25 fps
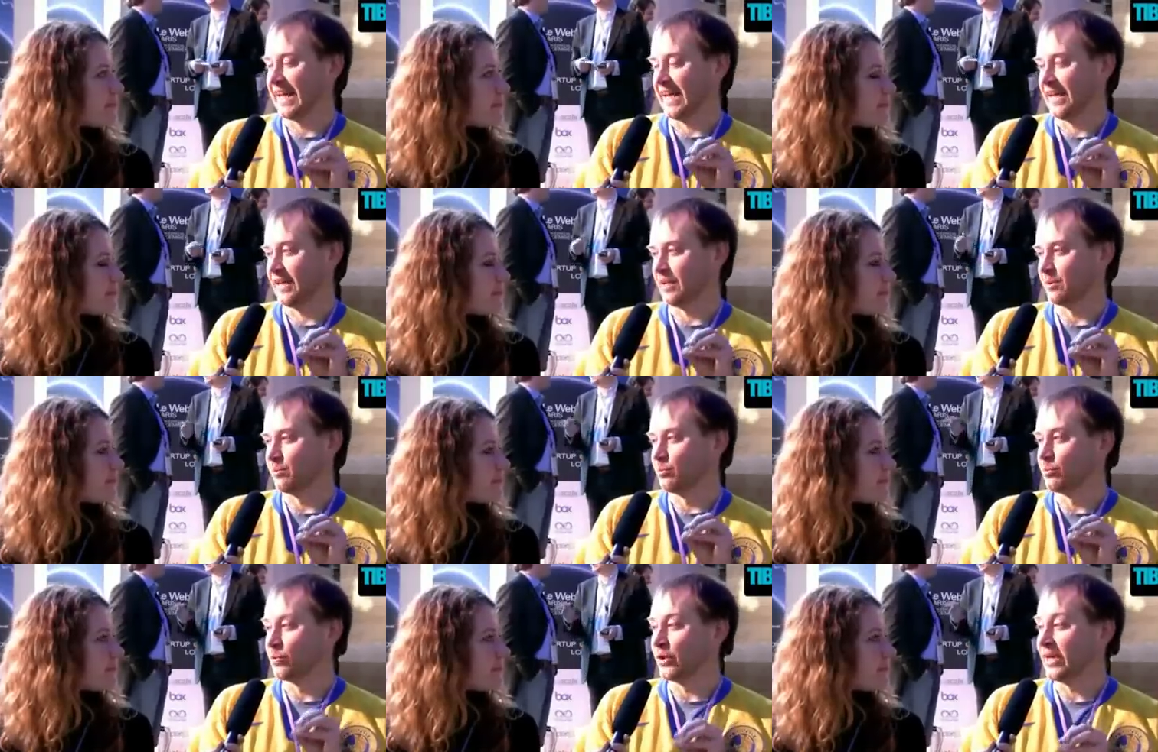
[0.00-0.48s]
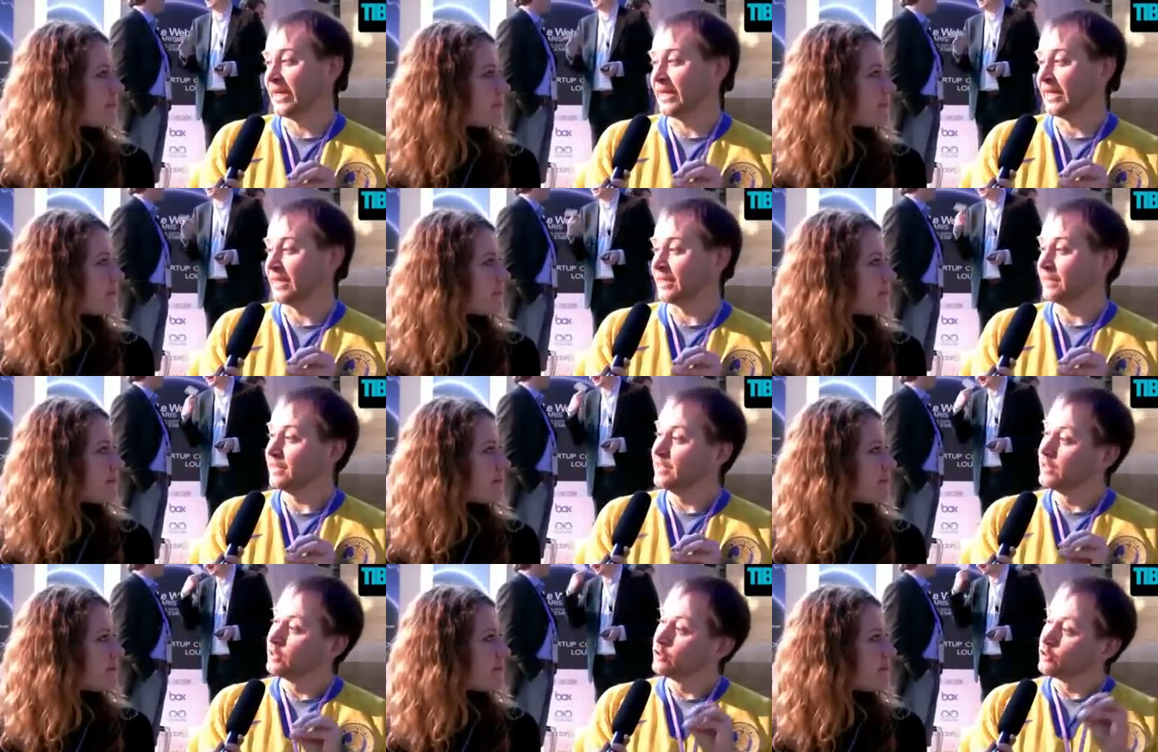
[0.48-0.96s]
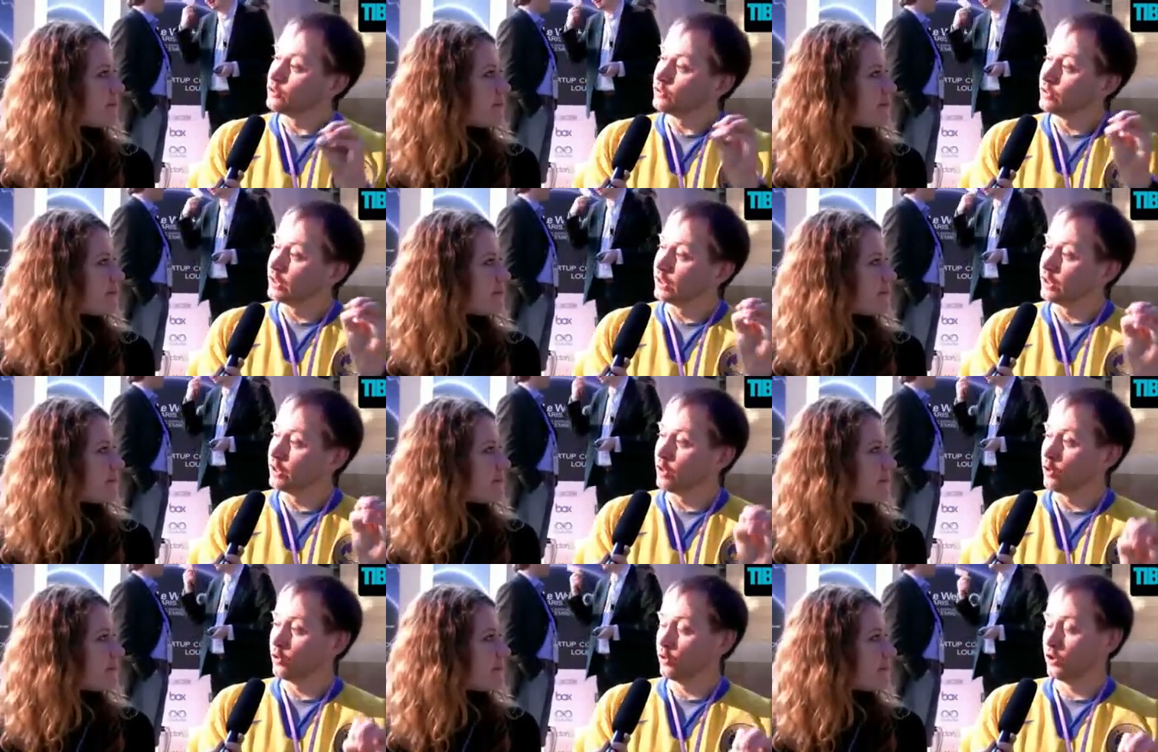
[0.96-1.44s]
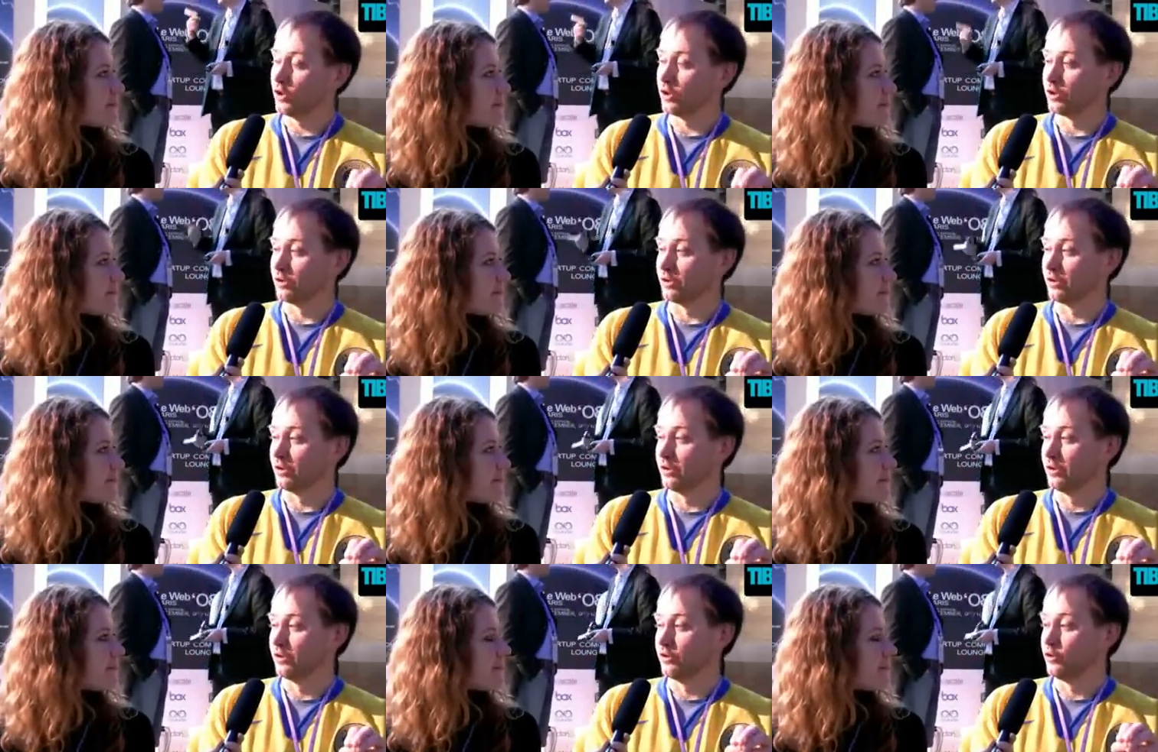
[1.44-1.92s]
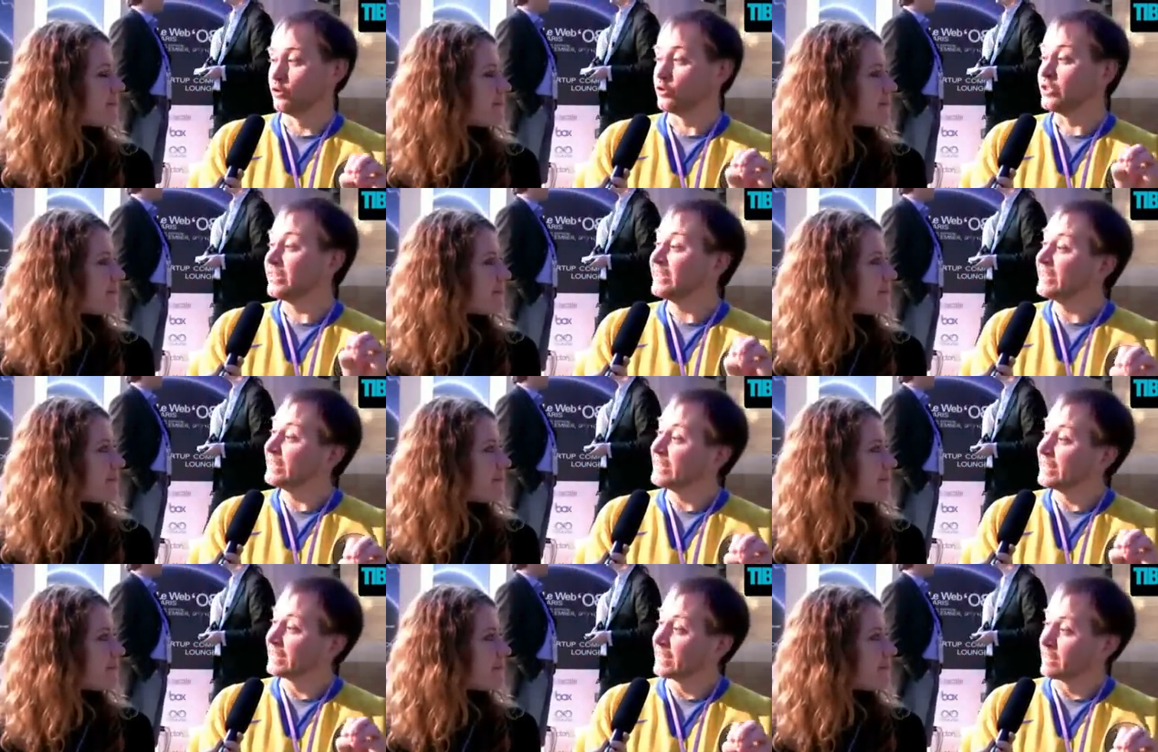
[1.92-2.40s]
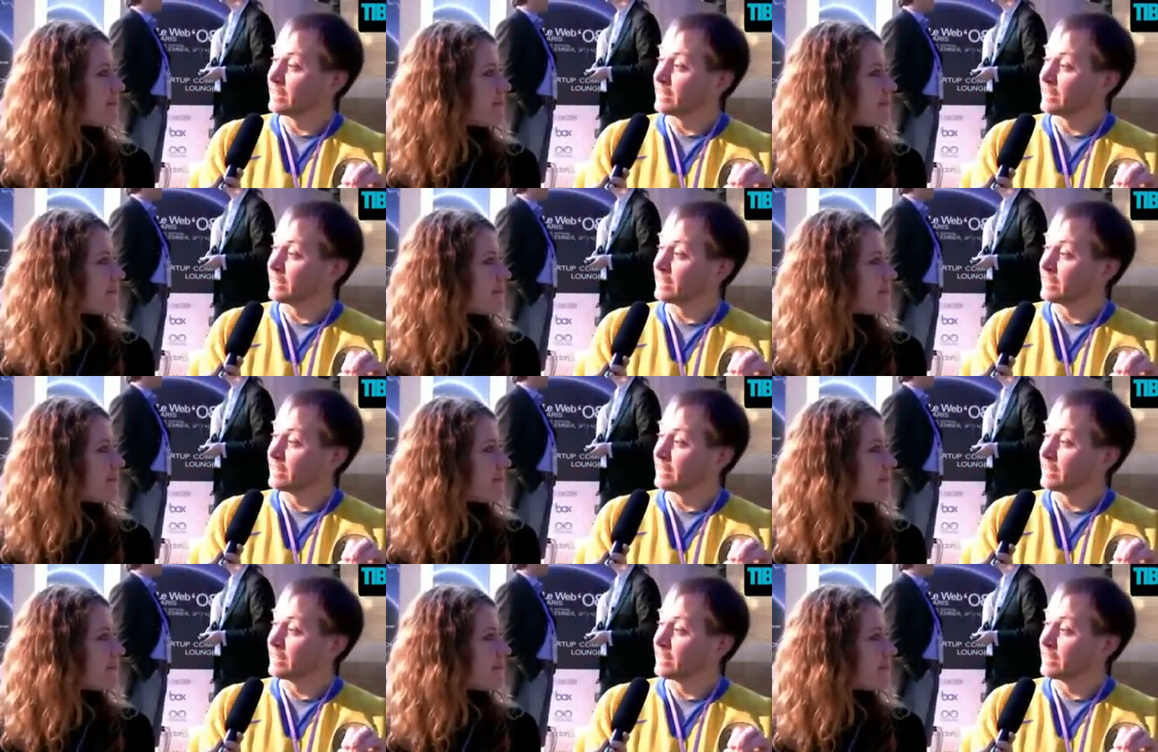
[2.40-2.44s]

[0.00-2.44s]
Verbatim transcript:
Speaker 1: they can bring to the local utility